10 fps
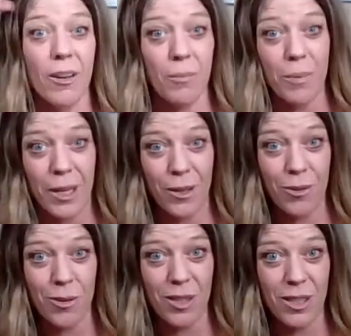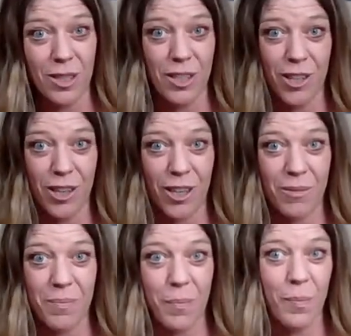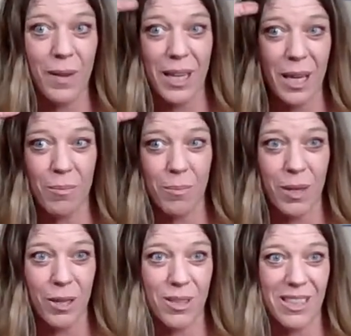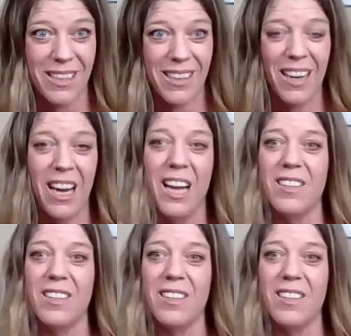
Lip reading: Computer. Computer.